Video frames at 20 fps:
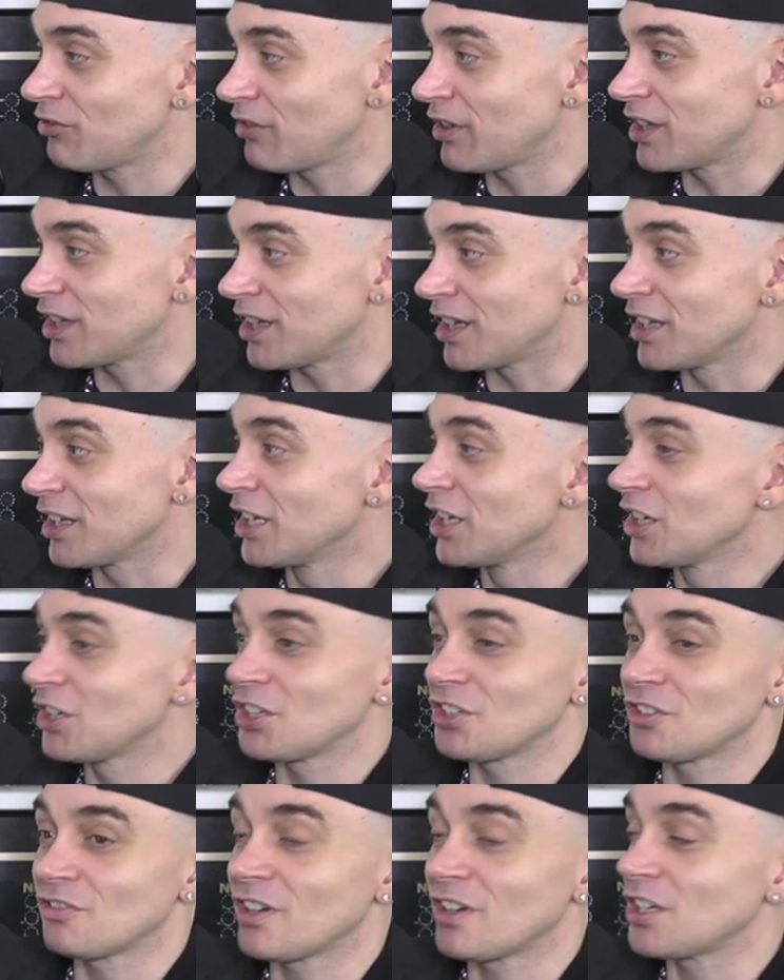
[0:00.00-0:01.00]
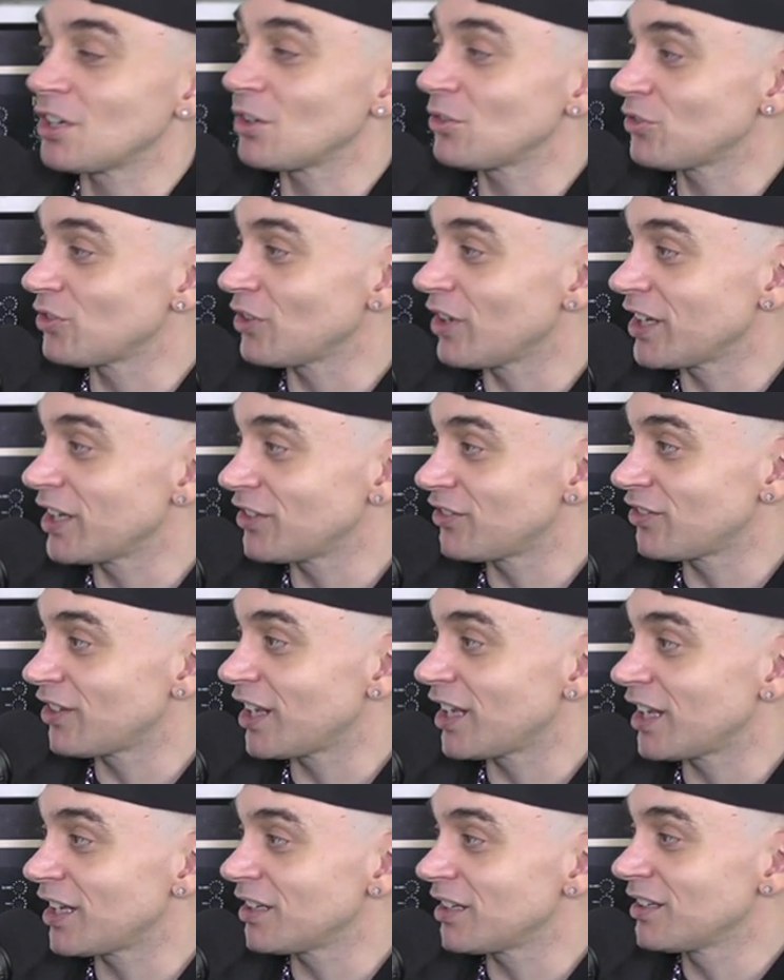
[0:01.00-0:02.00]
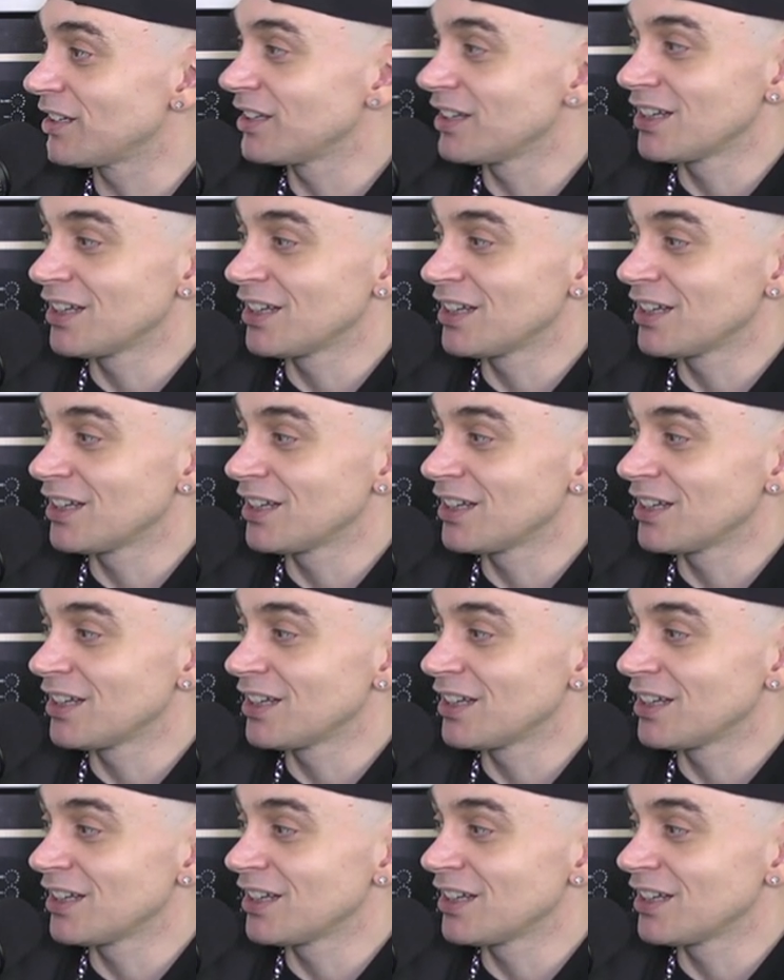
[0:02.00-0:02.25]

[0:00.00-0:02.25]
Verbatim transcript: treading because mm, mm, uh, there mm. ain't no sign saying. I'm